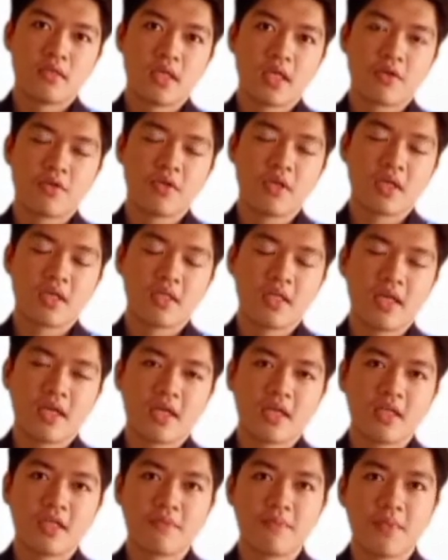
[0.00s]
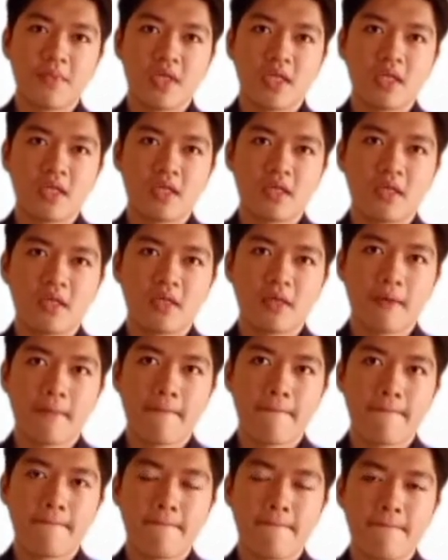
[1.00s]
they cannot be
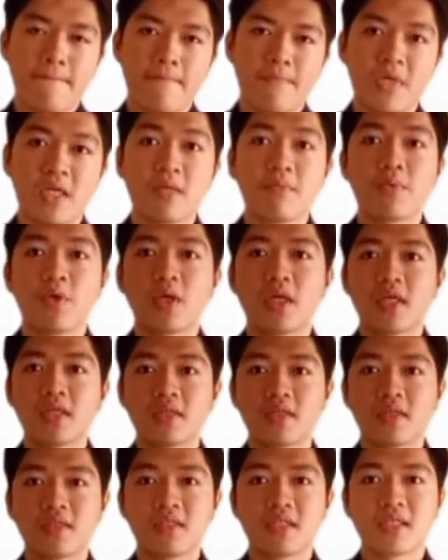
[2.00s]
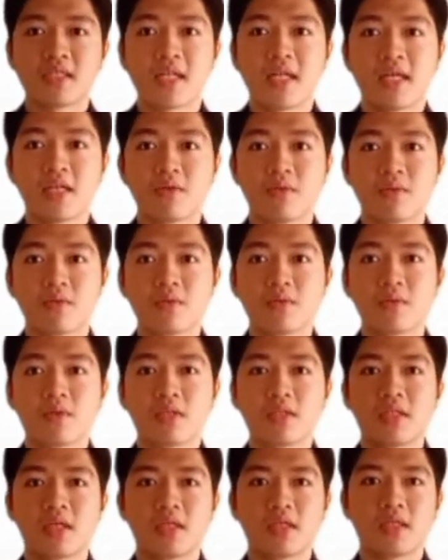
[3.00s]
manipulated, just like
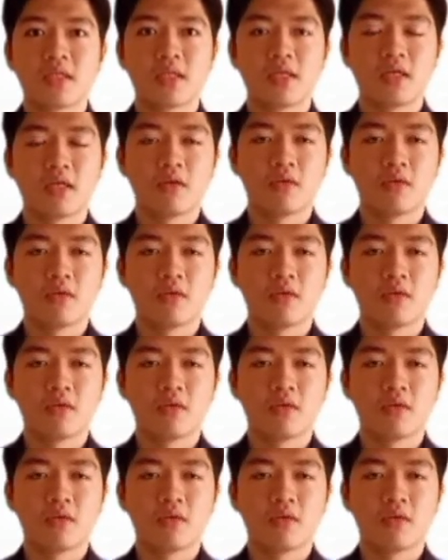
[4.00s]
authoritative